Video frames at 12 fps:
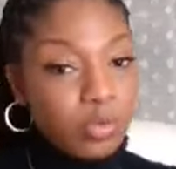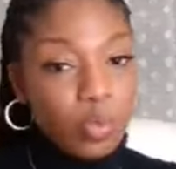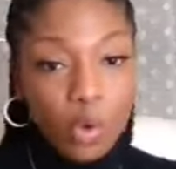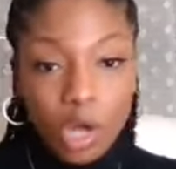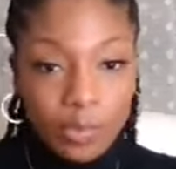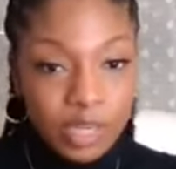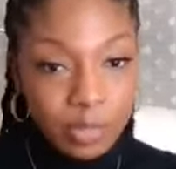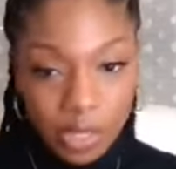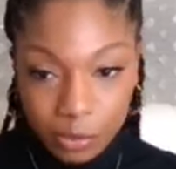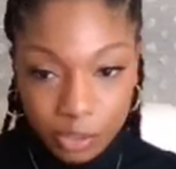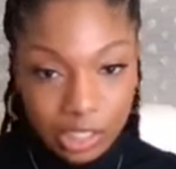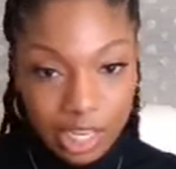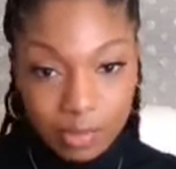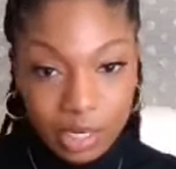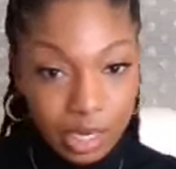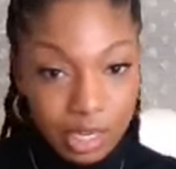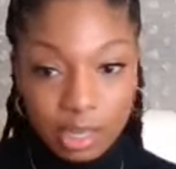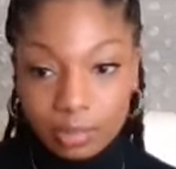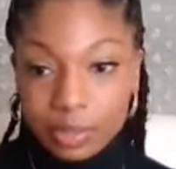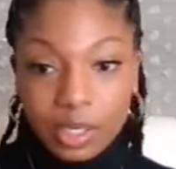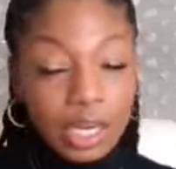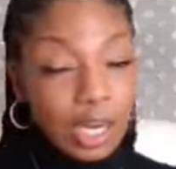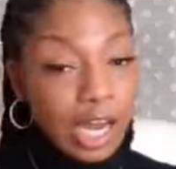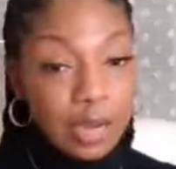how many people did they beat up?
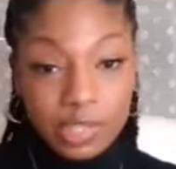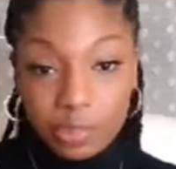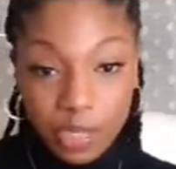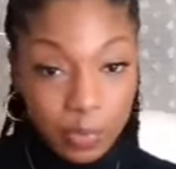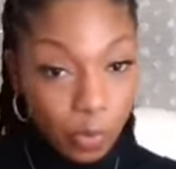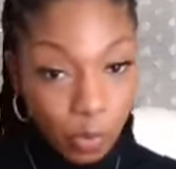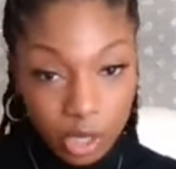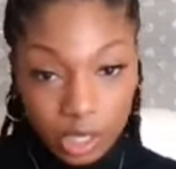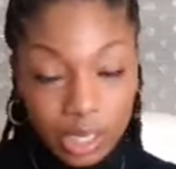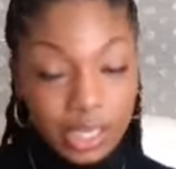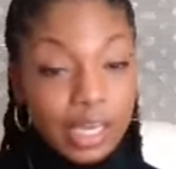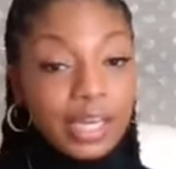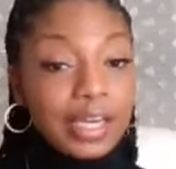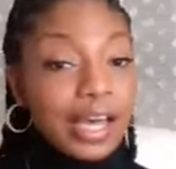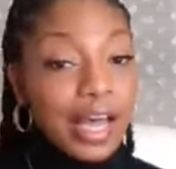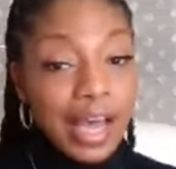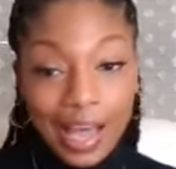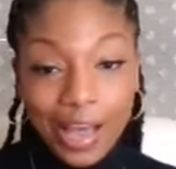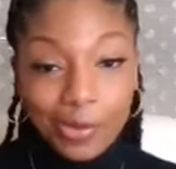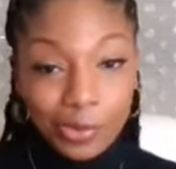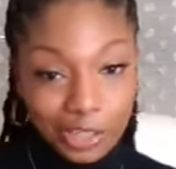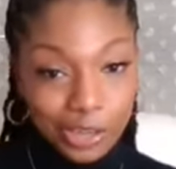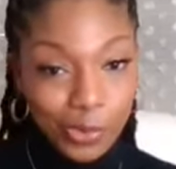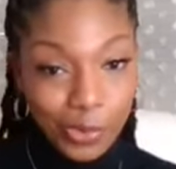How many people won? Like, I
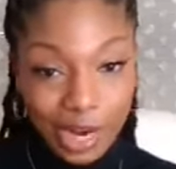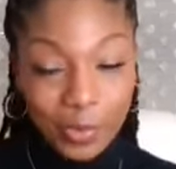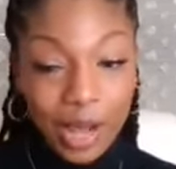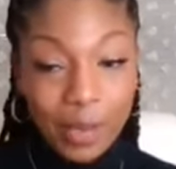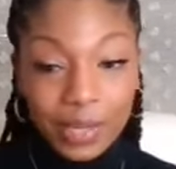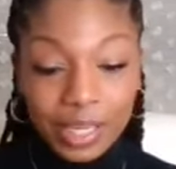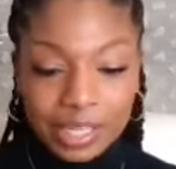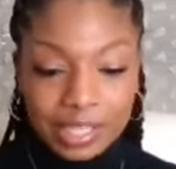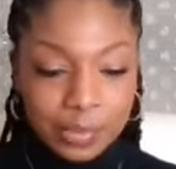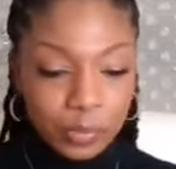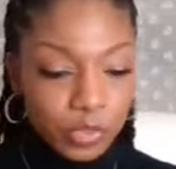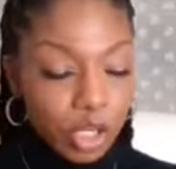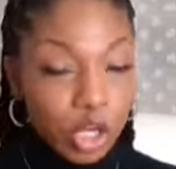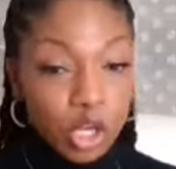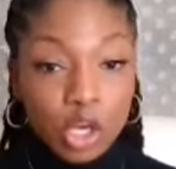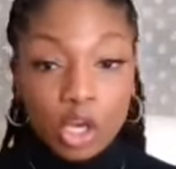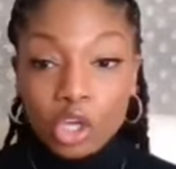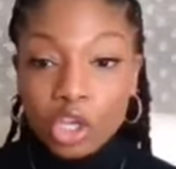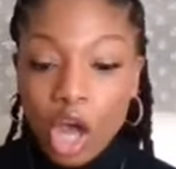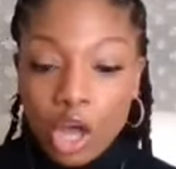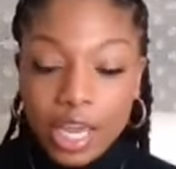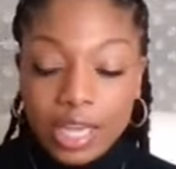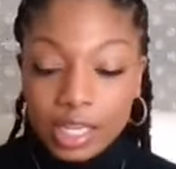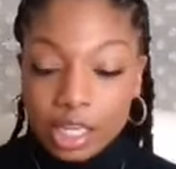want to know what I'm up against. Y'all,
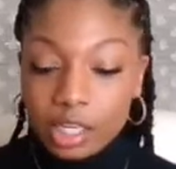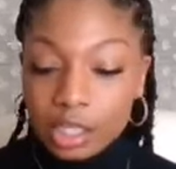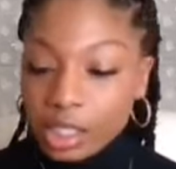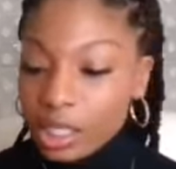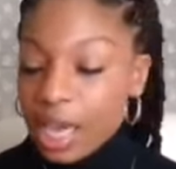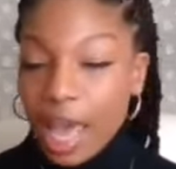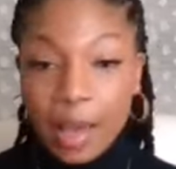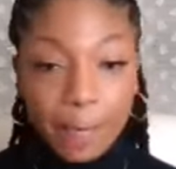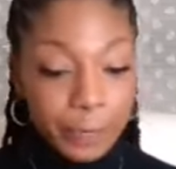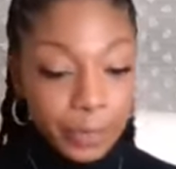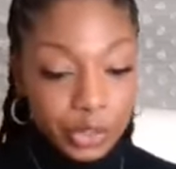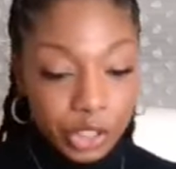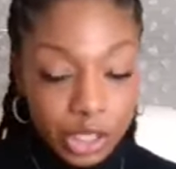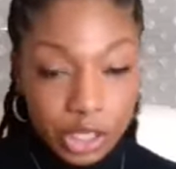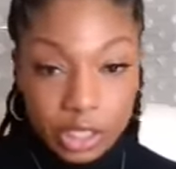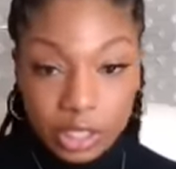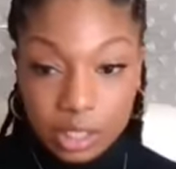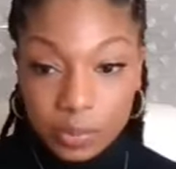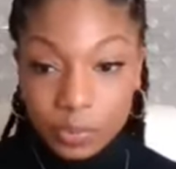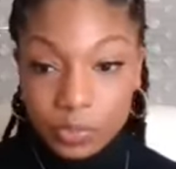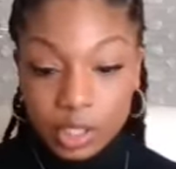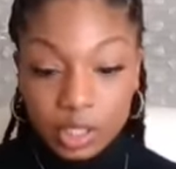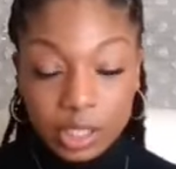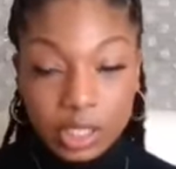they literally have books.
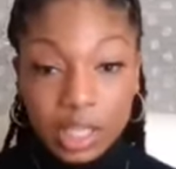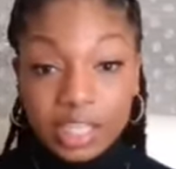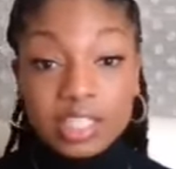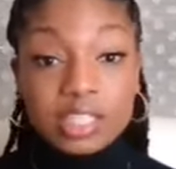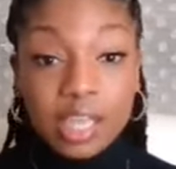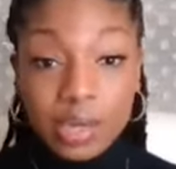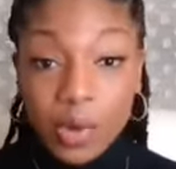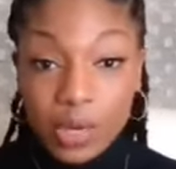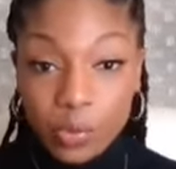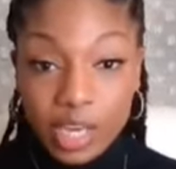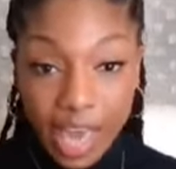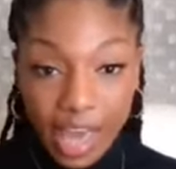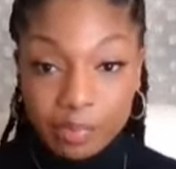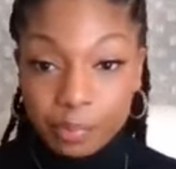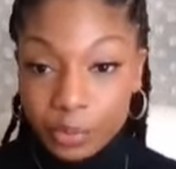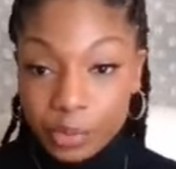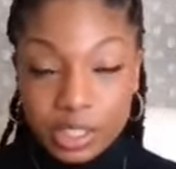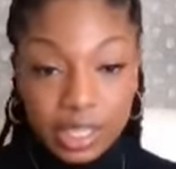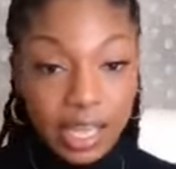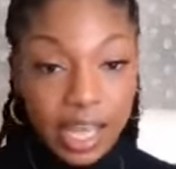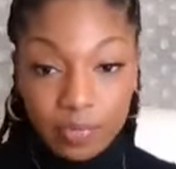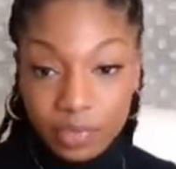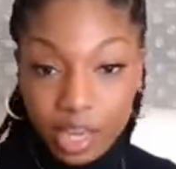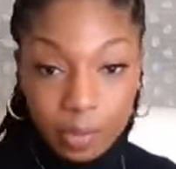Like, the same way we have books, they
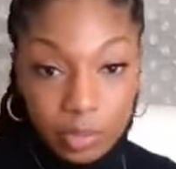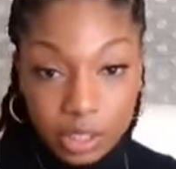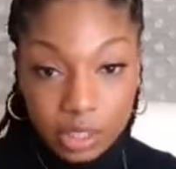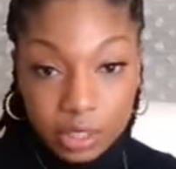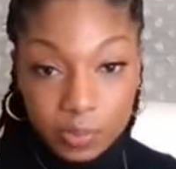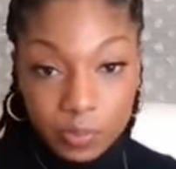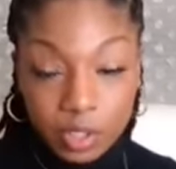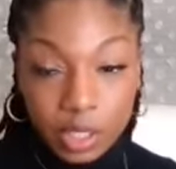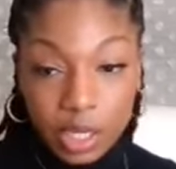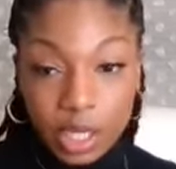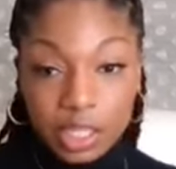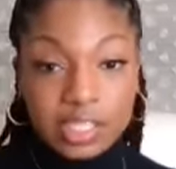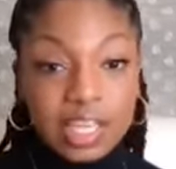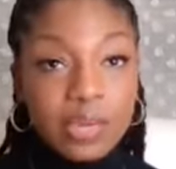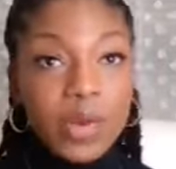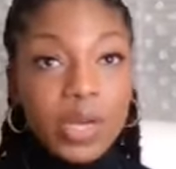have their books. The same way